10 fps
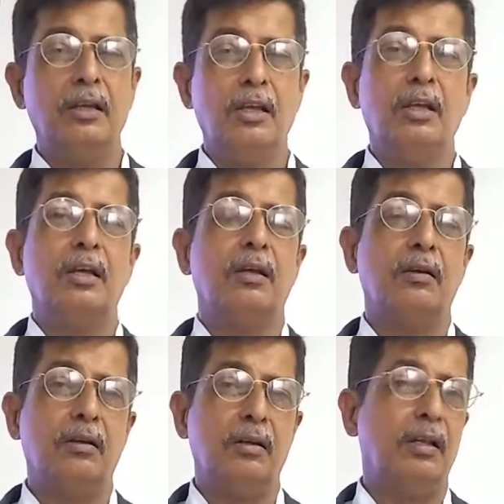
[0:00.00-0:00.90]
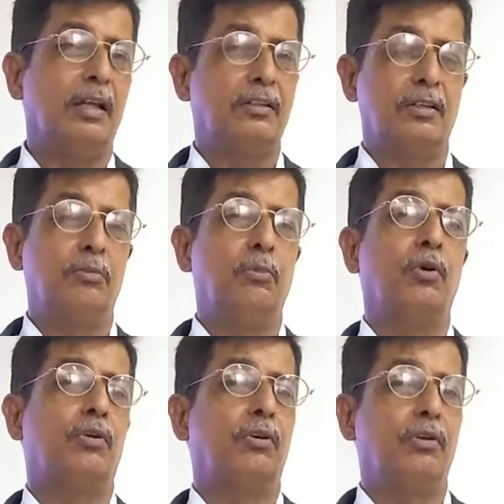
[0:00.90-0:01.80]
and
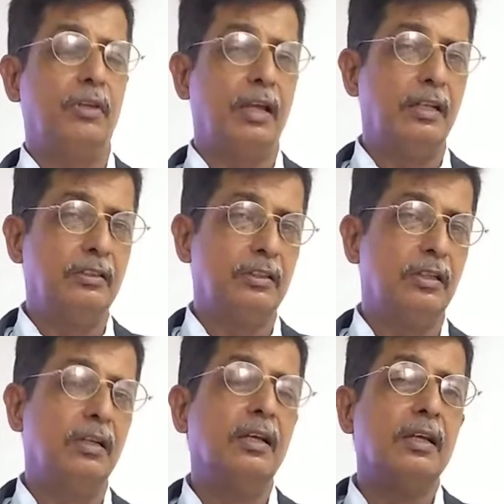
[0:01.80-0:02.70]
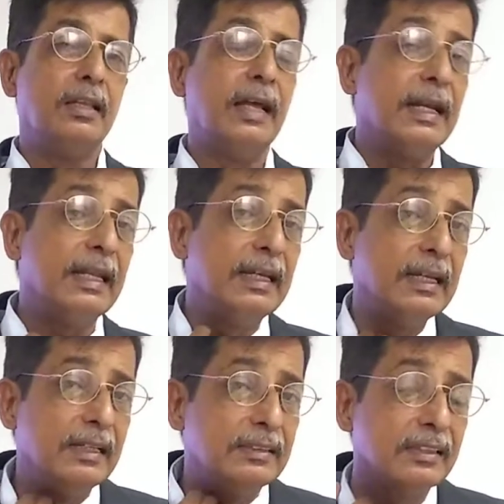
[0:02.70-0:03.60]
it's
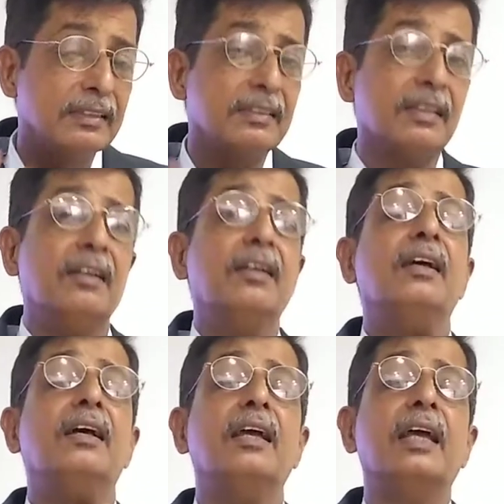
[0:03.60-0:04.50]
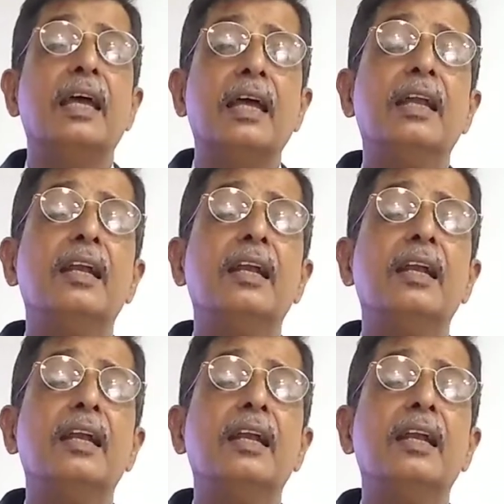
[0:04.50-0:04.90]
obviously costing us money,